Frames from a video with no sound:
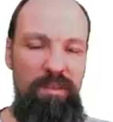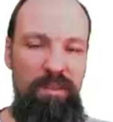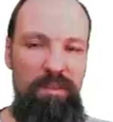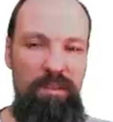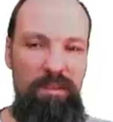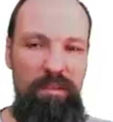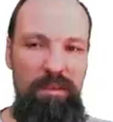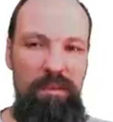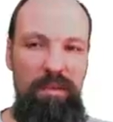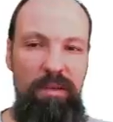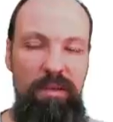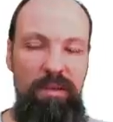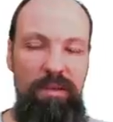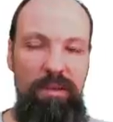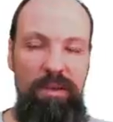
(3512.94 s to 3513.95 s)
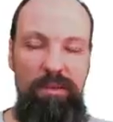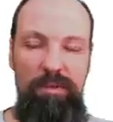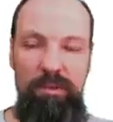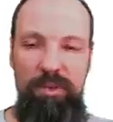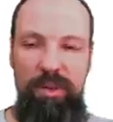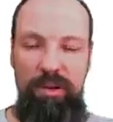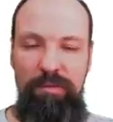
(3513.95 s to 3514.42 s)
a
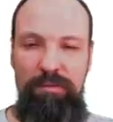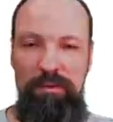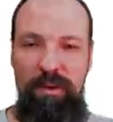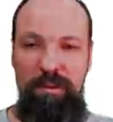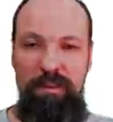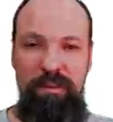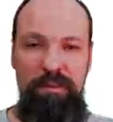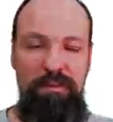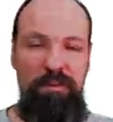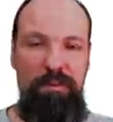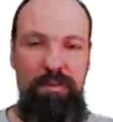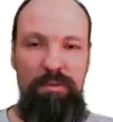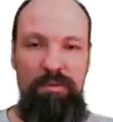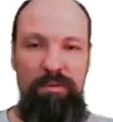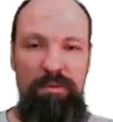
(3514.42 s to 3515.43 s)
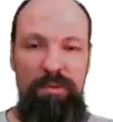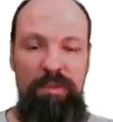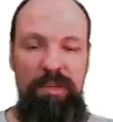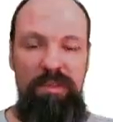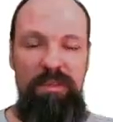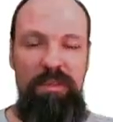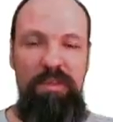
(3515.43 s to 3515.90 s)
huge luck for us. So
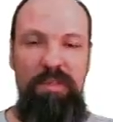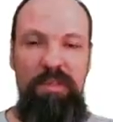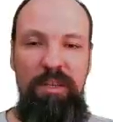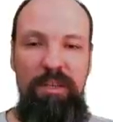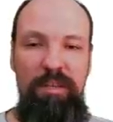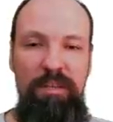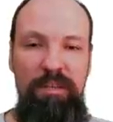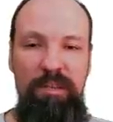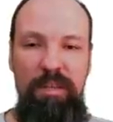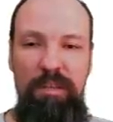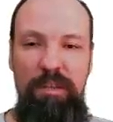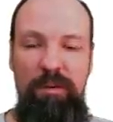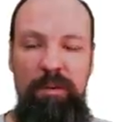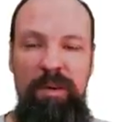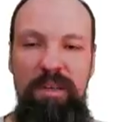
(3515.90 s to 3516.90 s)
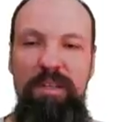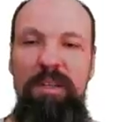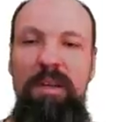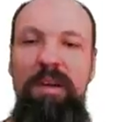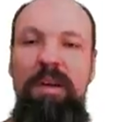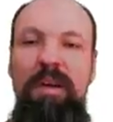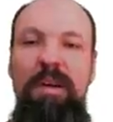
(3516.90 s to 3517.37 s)
strict stationarity is not required,
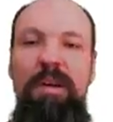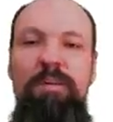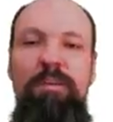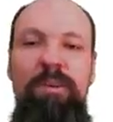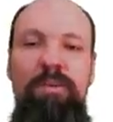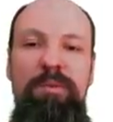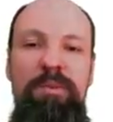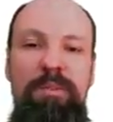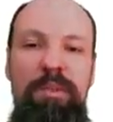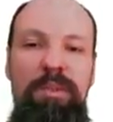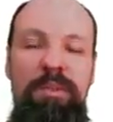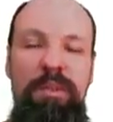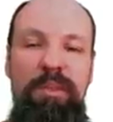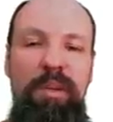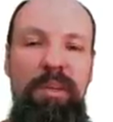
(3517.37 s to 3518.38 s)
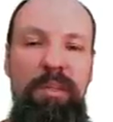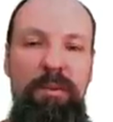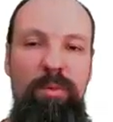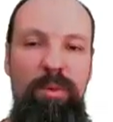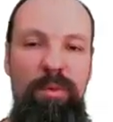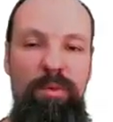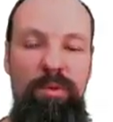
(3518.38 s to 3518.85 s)
because in the data
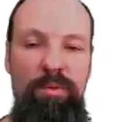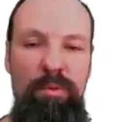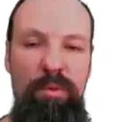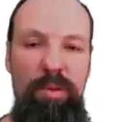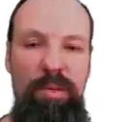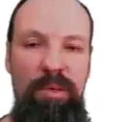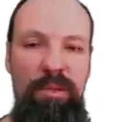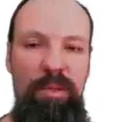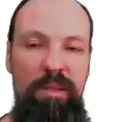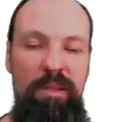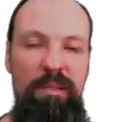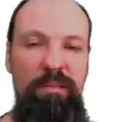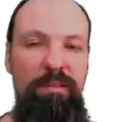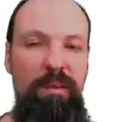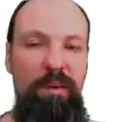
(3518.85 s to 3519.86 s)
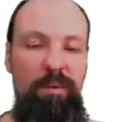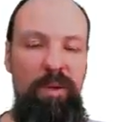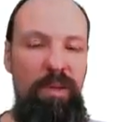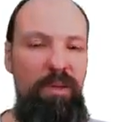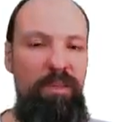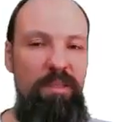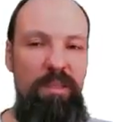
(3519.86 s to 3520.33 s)
we only can identify
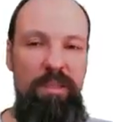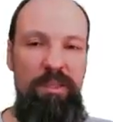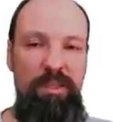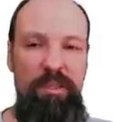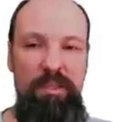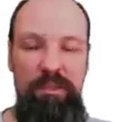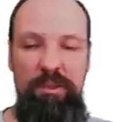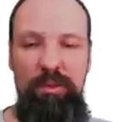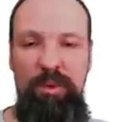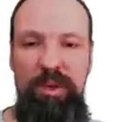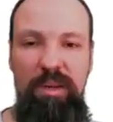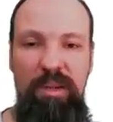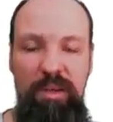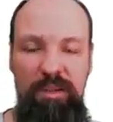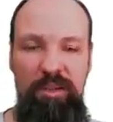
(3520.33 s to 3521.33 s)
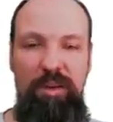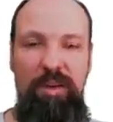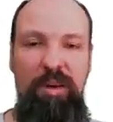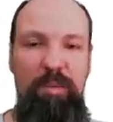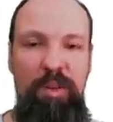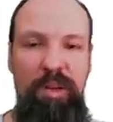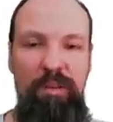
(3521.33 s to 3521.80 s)
weakly stationary, so we can
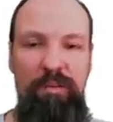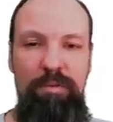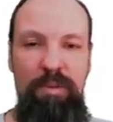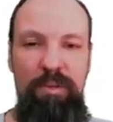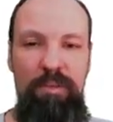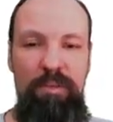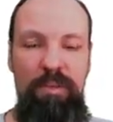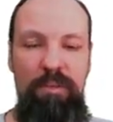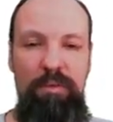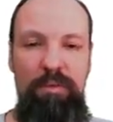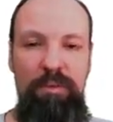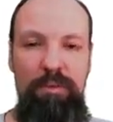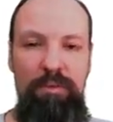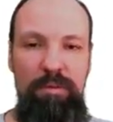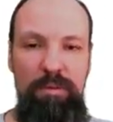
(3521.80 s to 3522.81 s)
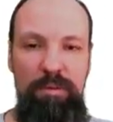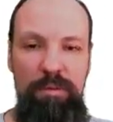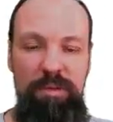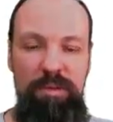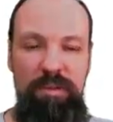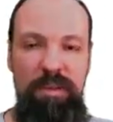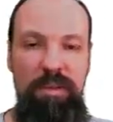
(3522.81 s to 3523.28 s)
actually apply to things that
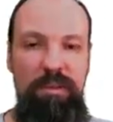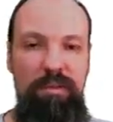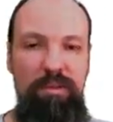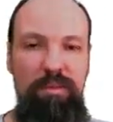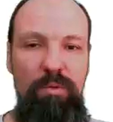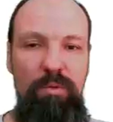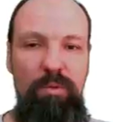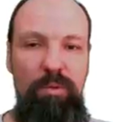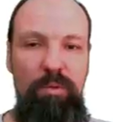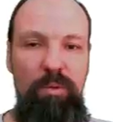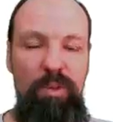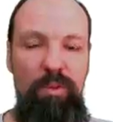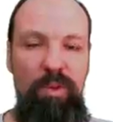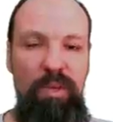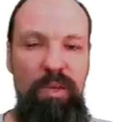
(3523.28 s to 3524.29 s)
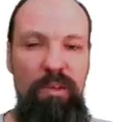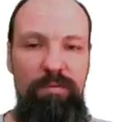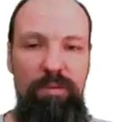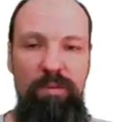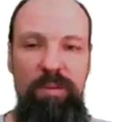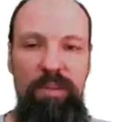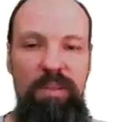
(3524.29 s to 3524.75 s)
this thing to what we get
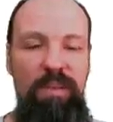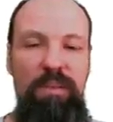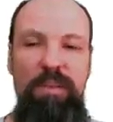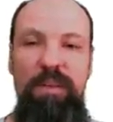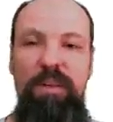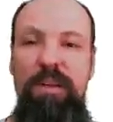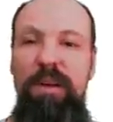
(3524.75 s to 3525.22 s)
from the data.